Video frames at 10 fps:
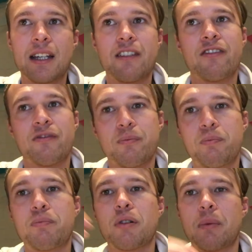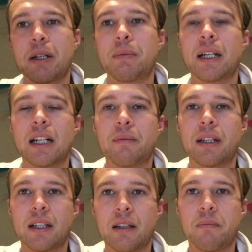They've probably been up
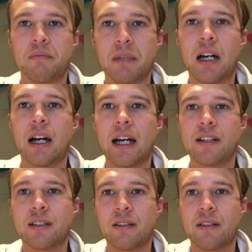there the highest.